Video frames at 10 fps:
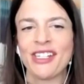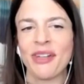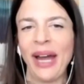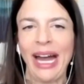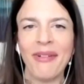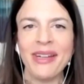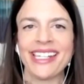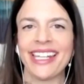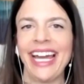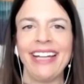So, how
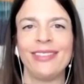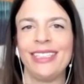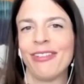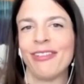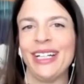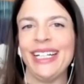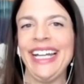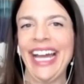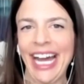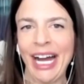is life different
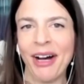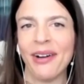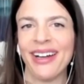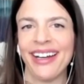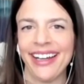now?